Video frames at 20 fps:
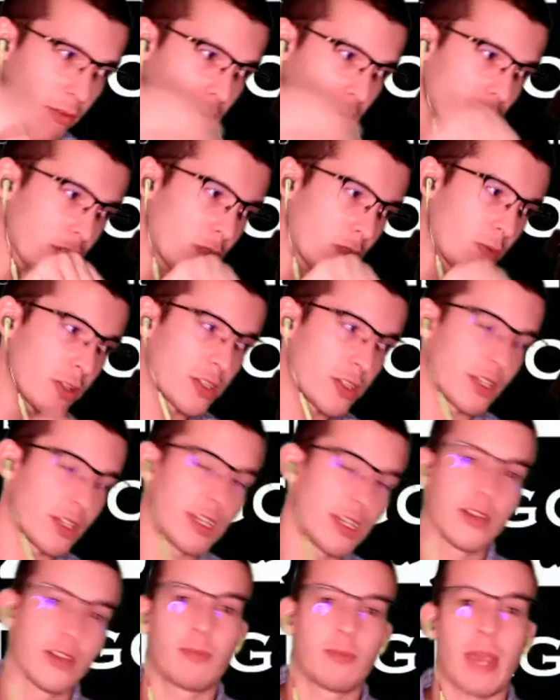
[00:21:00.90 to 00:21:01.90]
switching
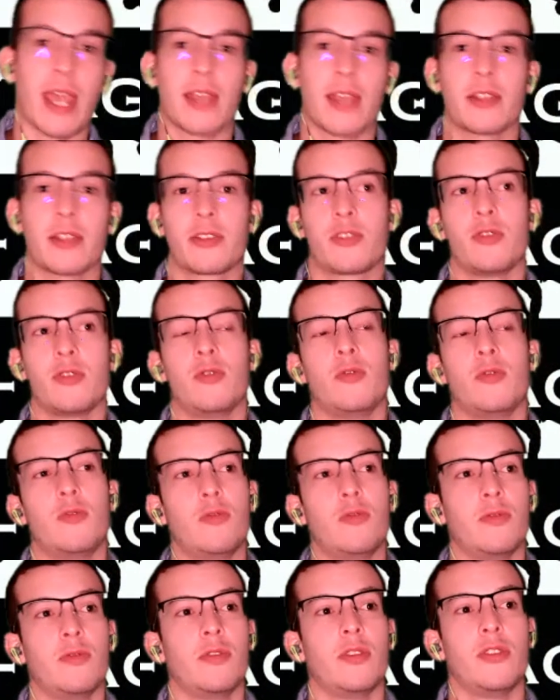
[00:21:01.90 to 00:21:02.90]
gears back
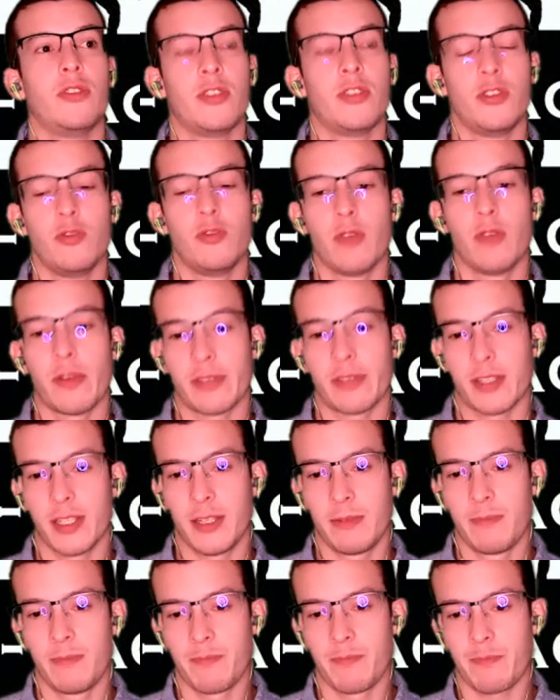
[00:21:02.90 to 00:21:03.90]
to the UFC,